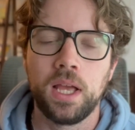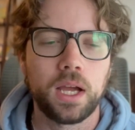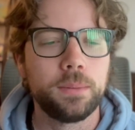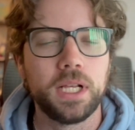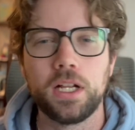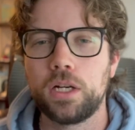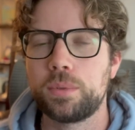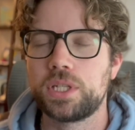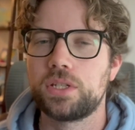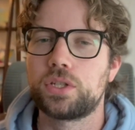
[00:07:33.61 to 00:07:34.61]
I'm not
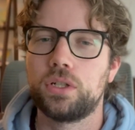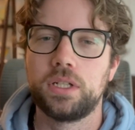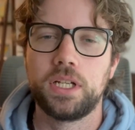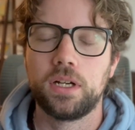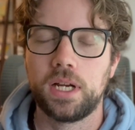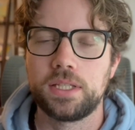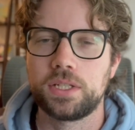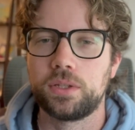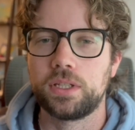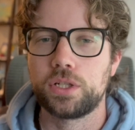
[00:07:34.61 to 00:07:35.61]
100% certain here. I
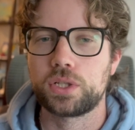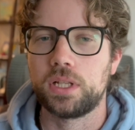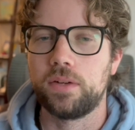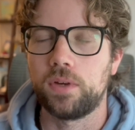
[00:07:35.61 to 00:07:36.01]
still think there's a lot